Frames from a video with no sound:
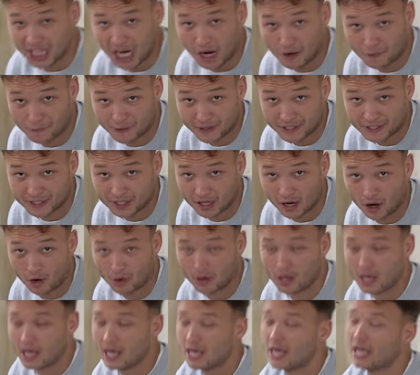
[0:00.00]
jail
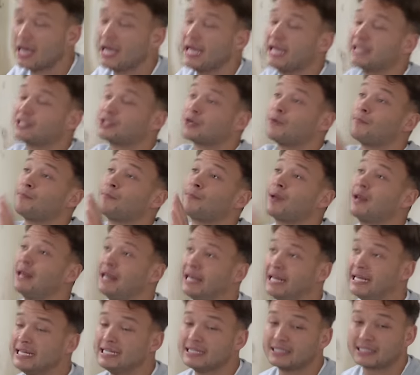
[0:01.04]
freestyle is
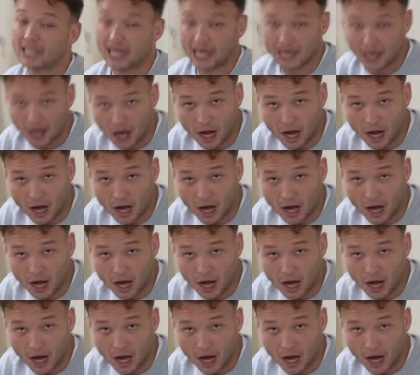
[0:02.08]
complete and